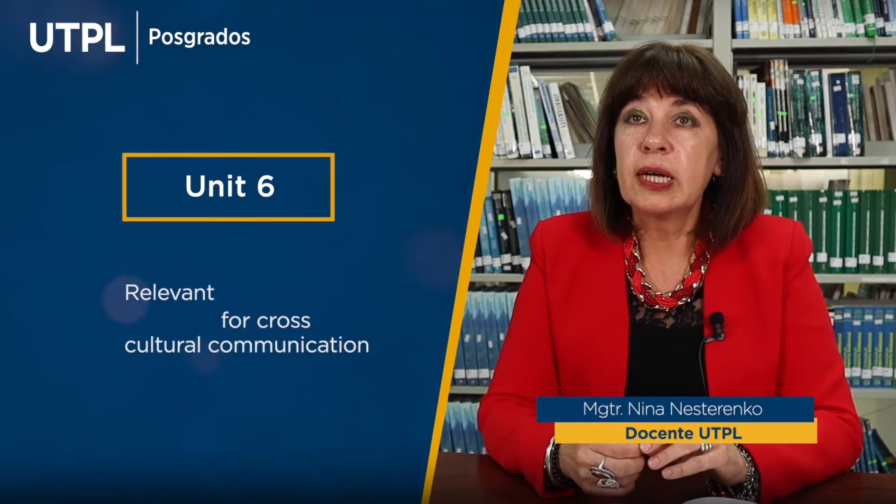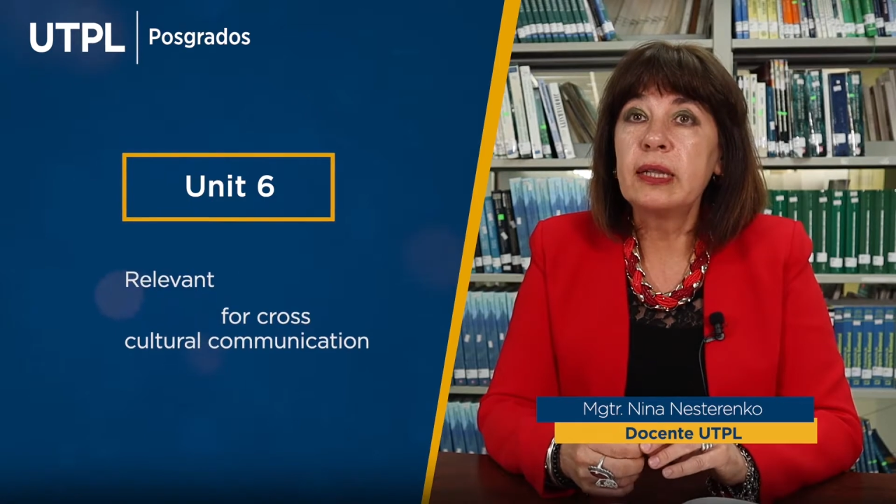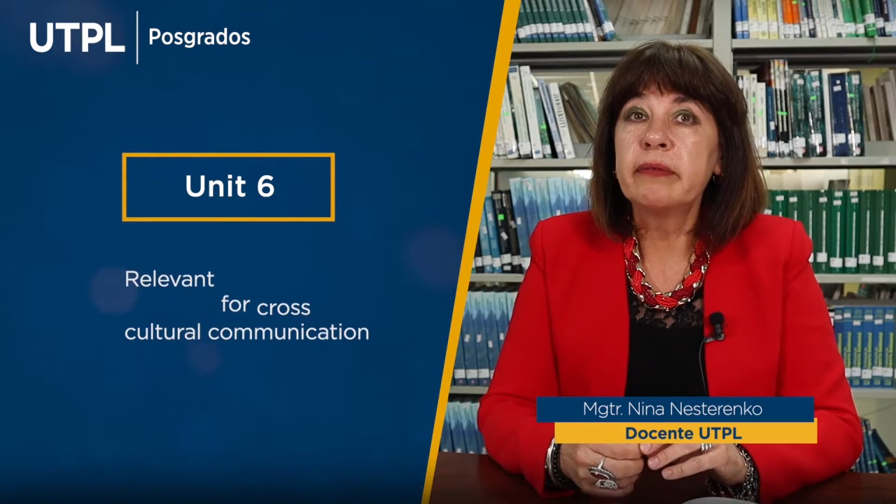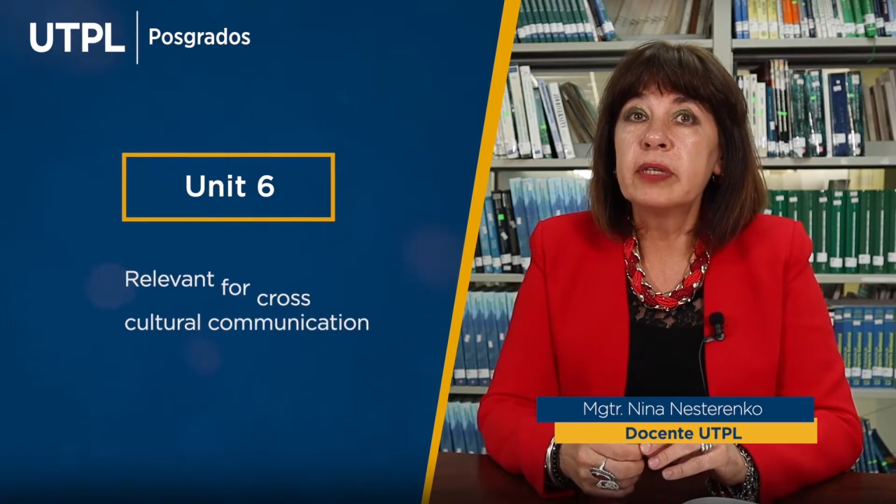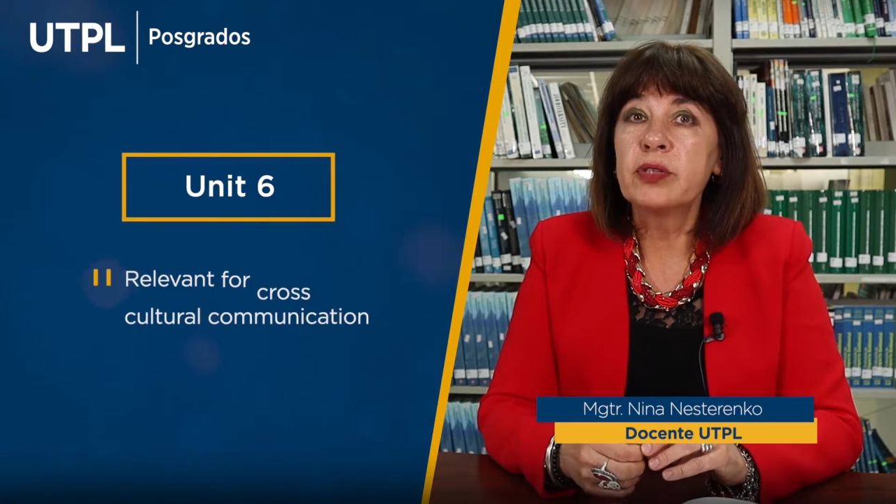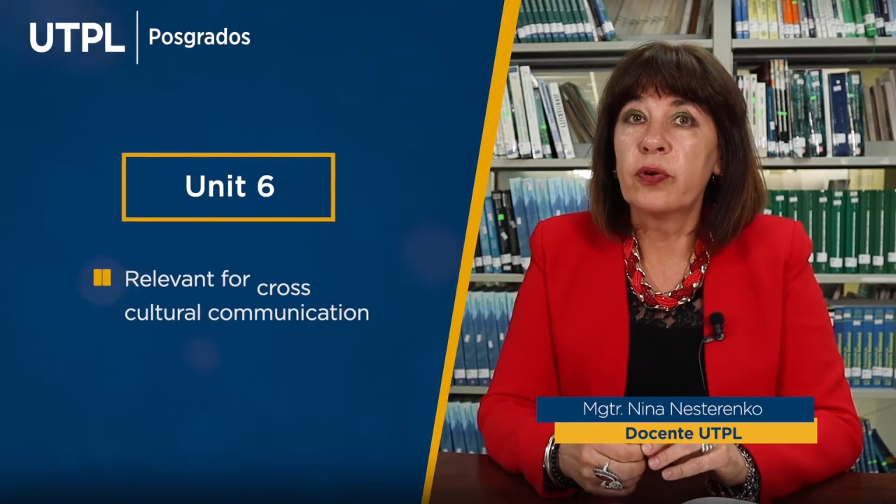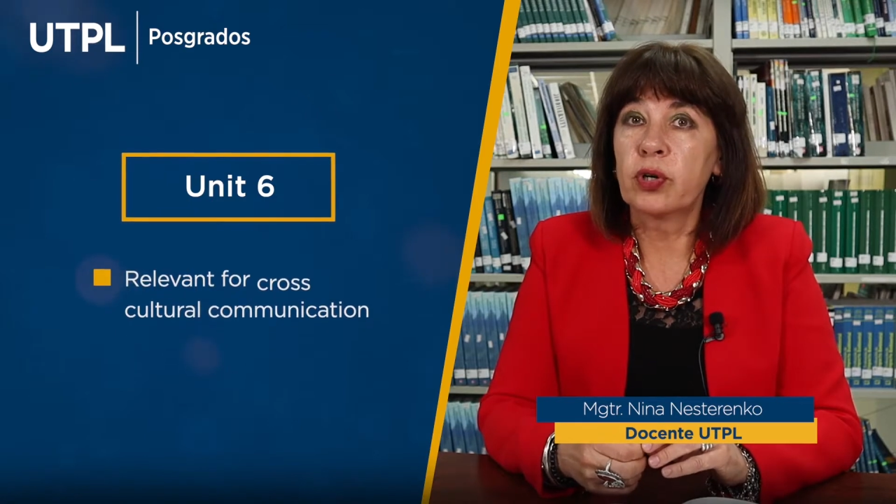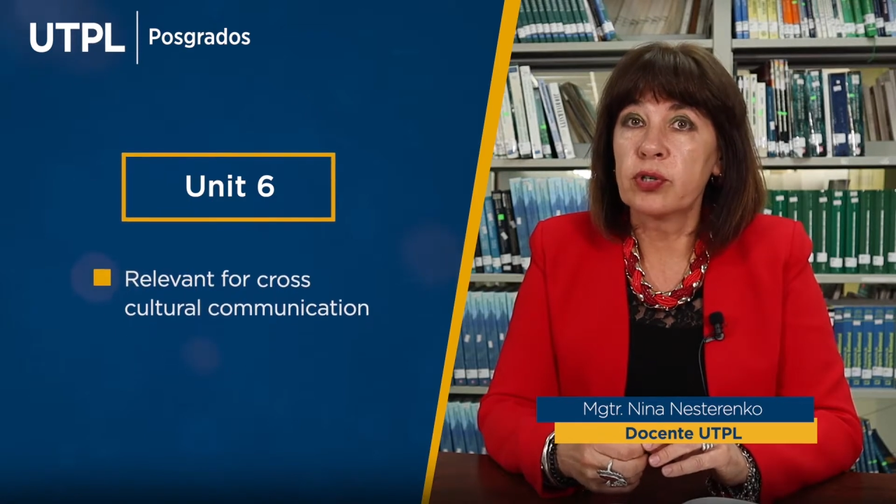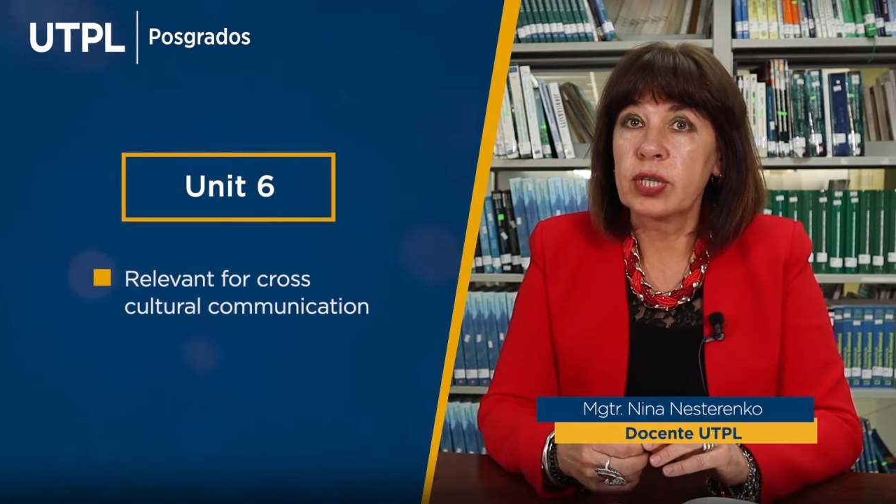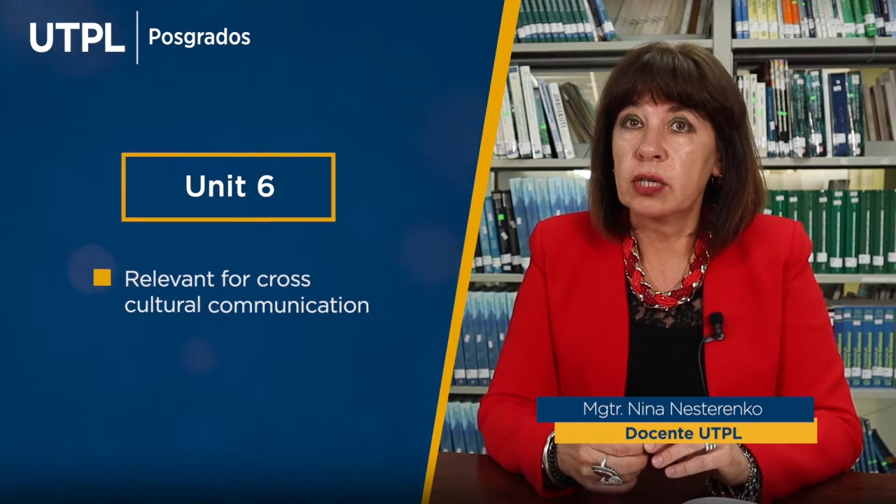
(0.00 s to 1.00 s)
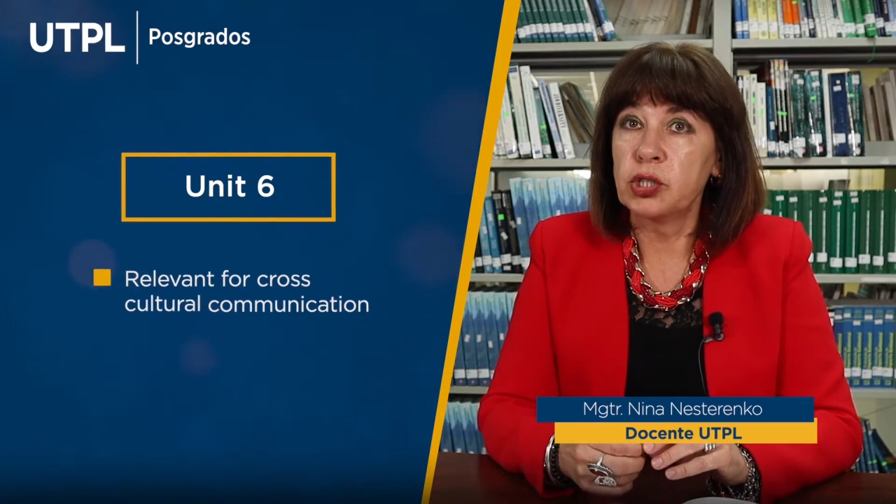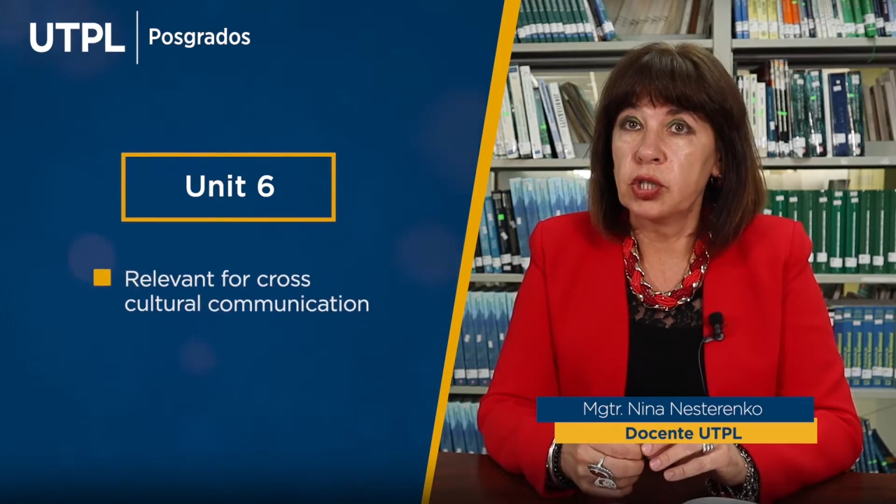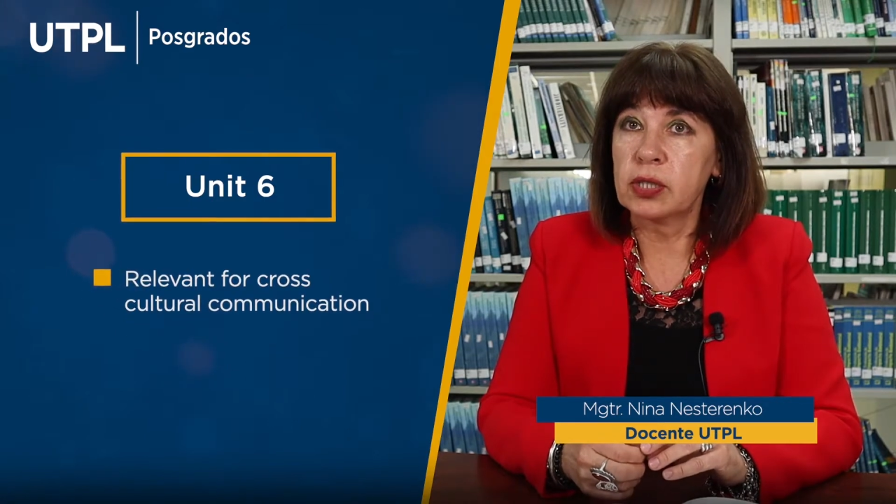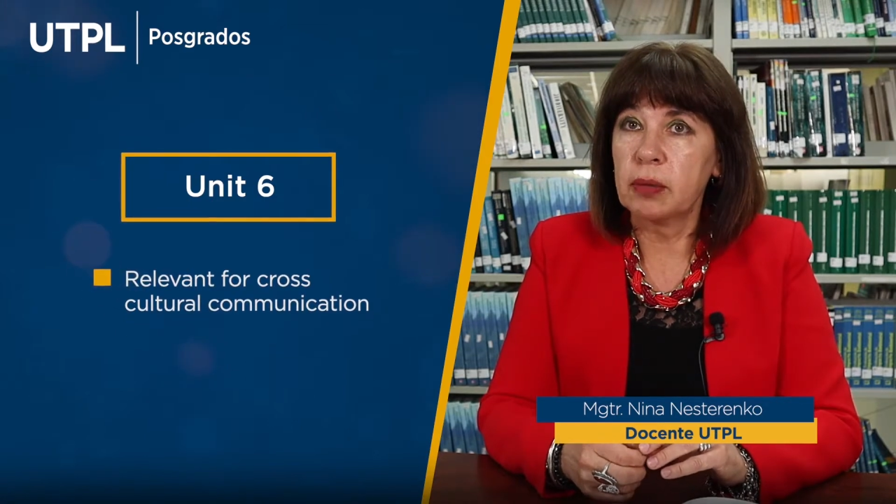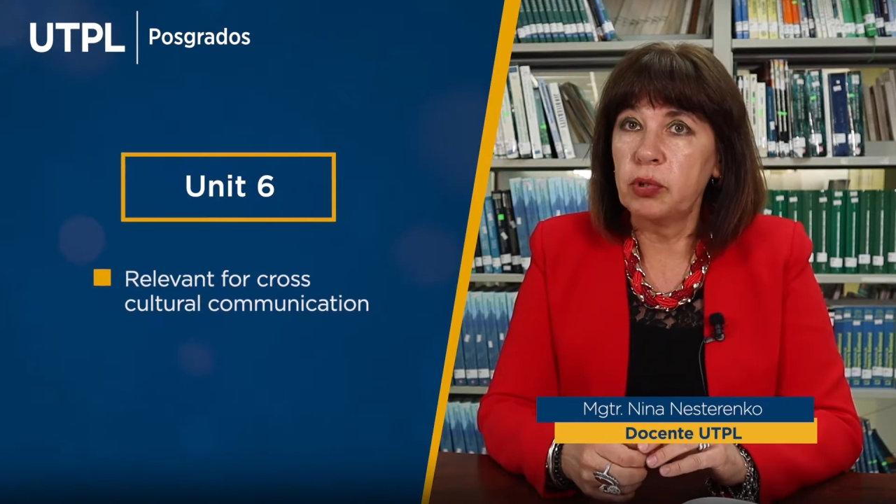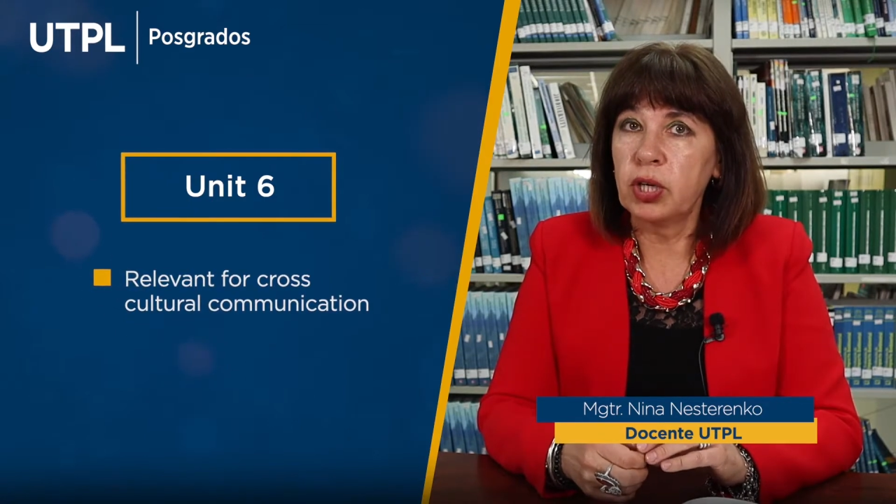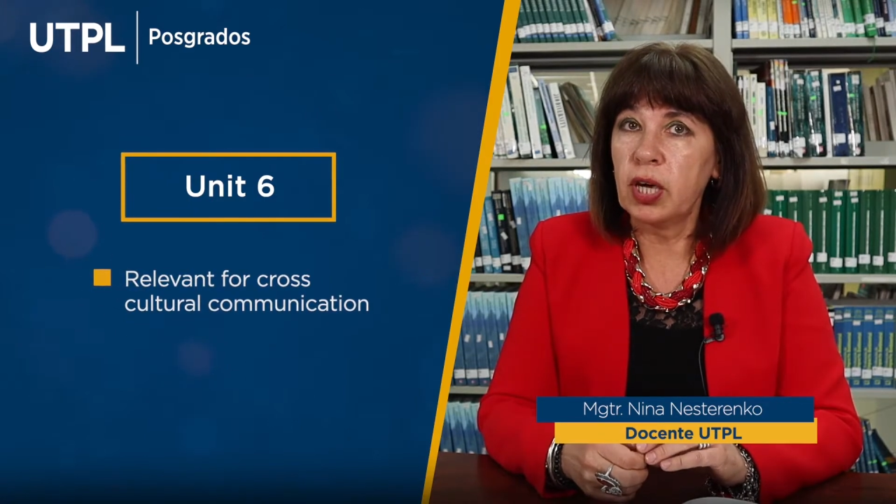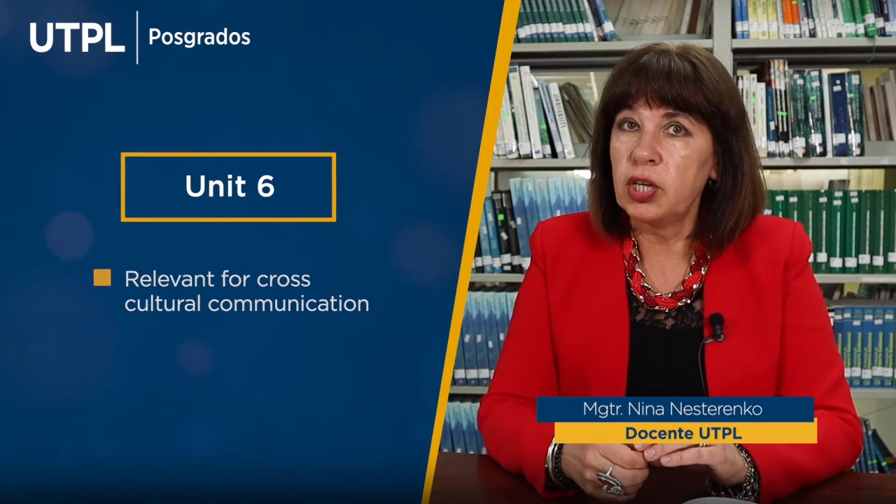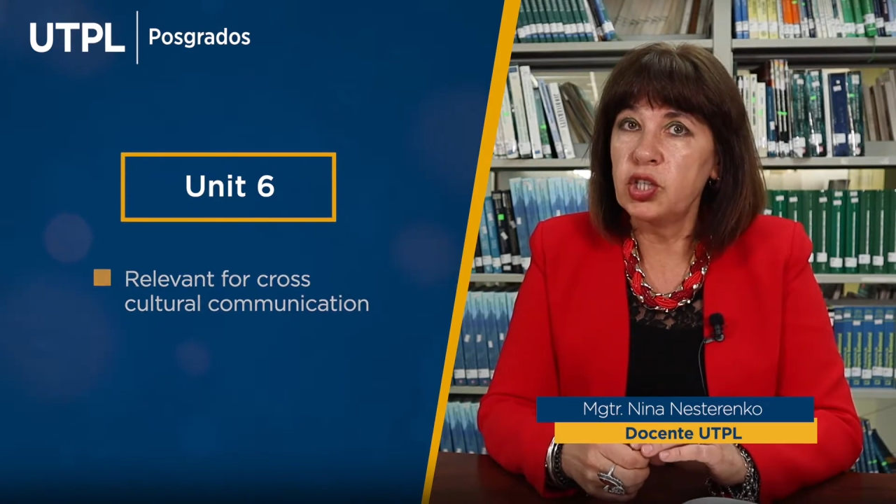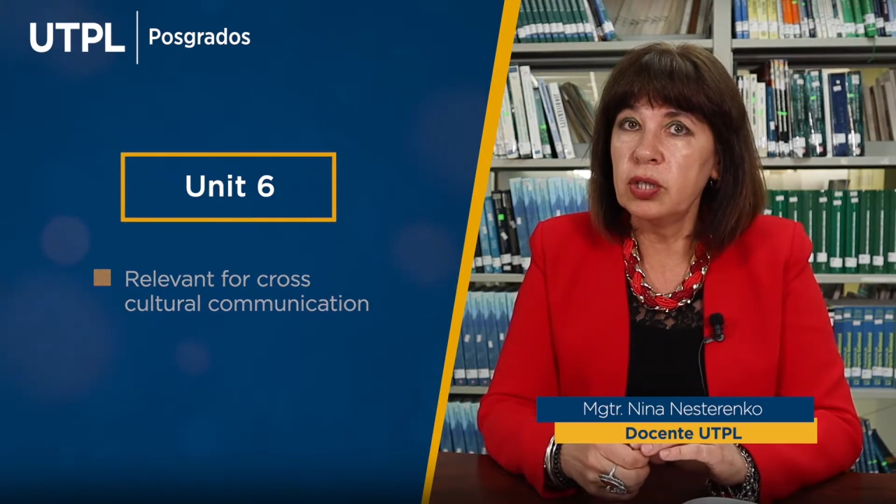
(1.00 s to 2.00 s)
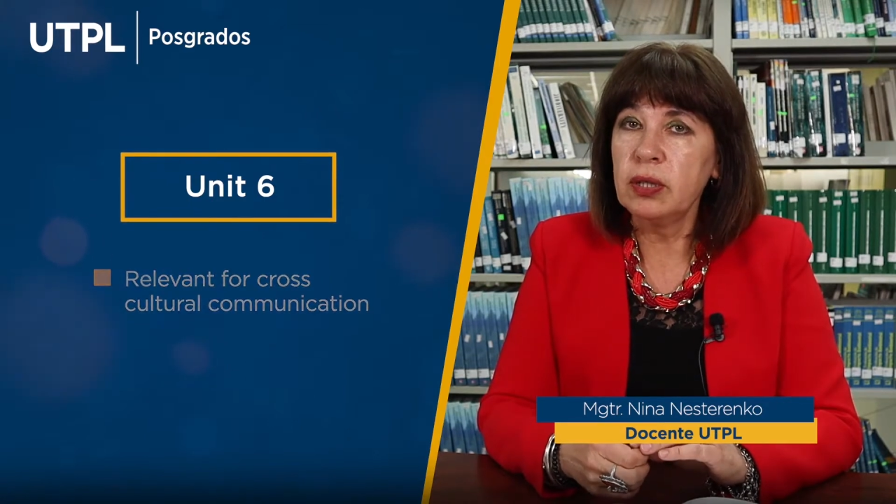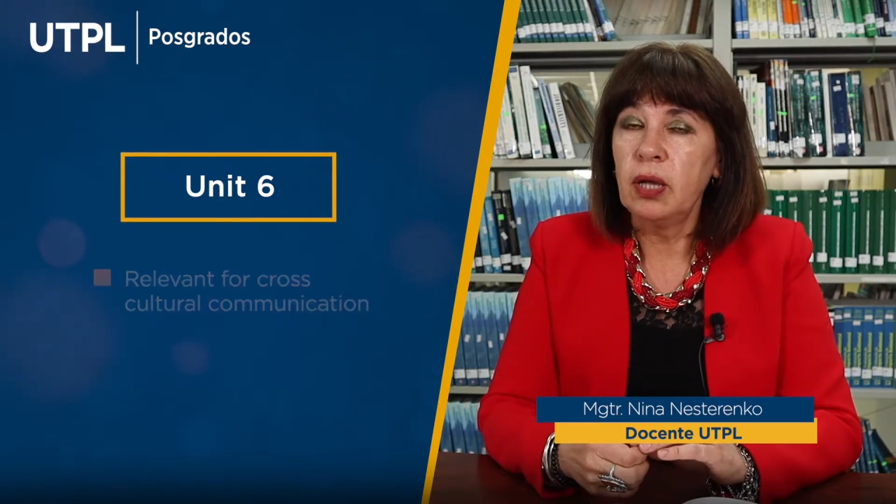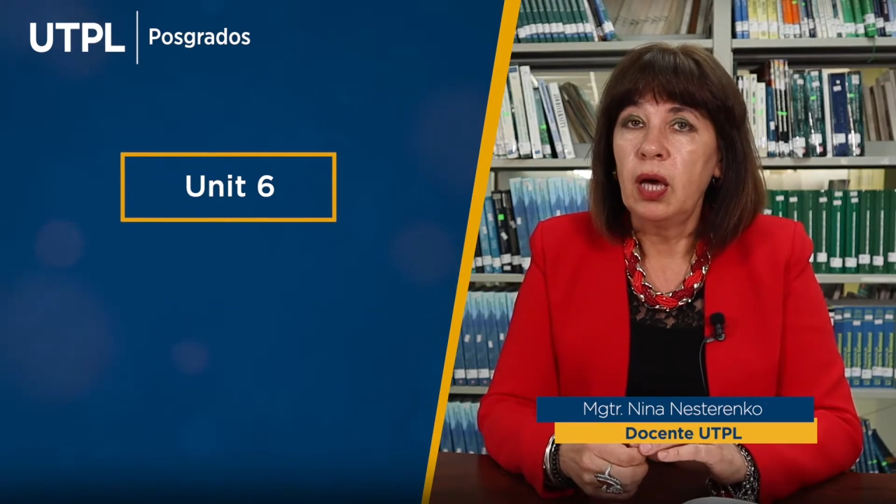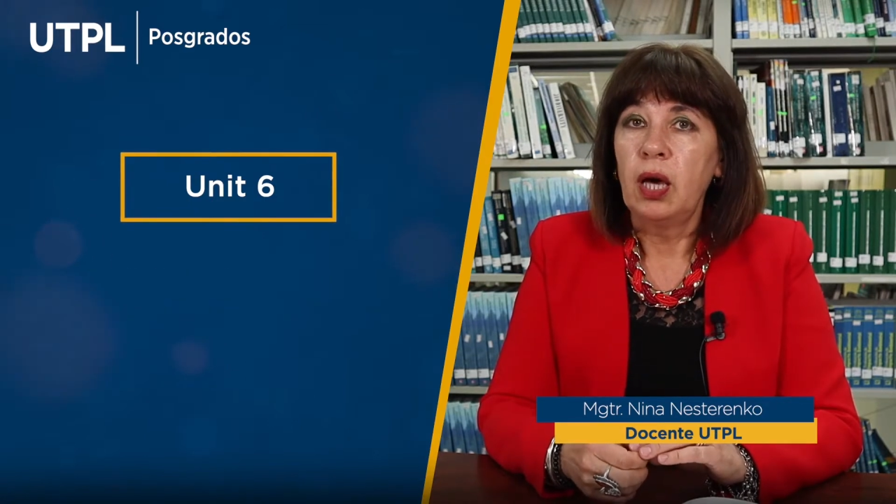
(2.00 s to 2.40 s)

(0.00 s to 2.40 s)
relevant for cross-cultural communication,